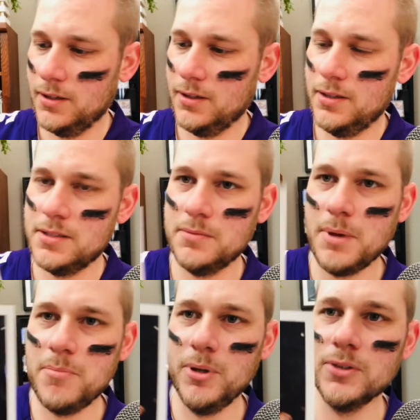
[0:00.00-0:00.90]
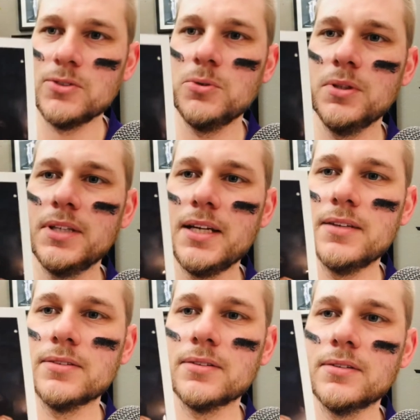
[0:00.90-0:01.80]
This is my middle school
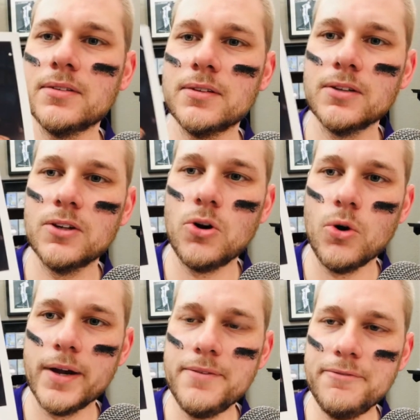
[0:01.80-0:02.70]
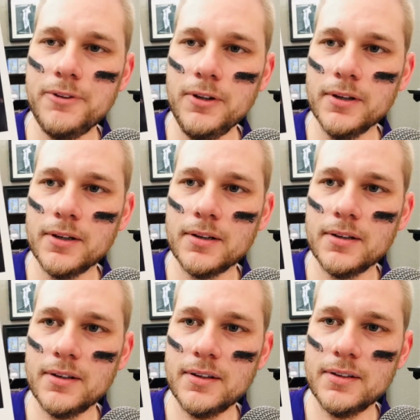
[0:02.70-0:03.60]
days. Corey Fuller,
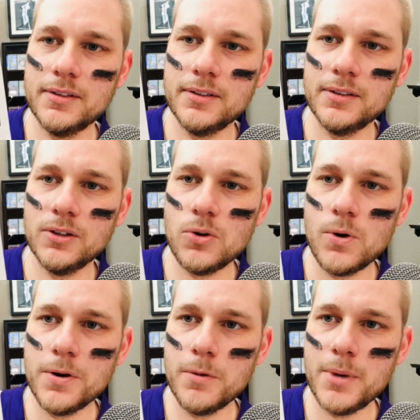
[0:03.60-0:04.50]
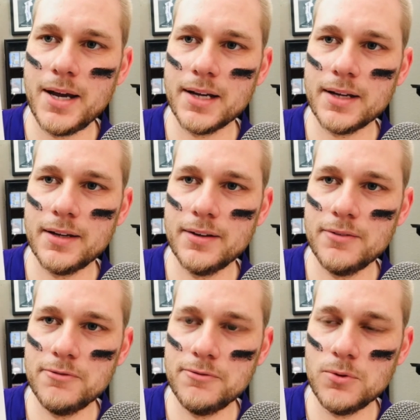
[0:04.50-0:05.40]
cornerback
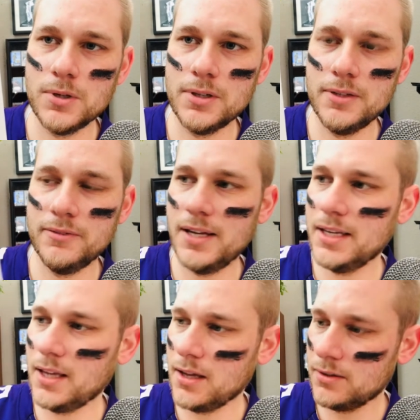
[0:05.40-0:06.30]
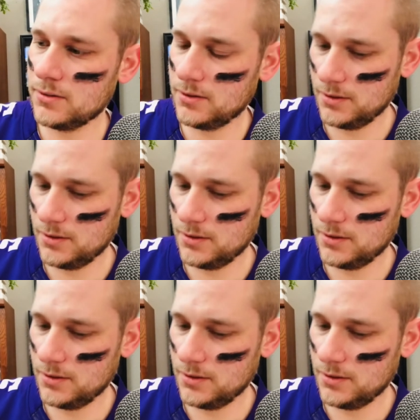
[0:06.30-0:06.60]
for the Vikings.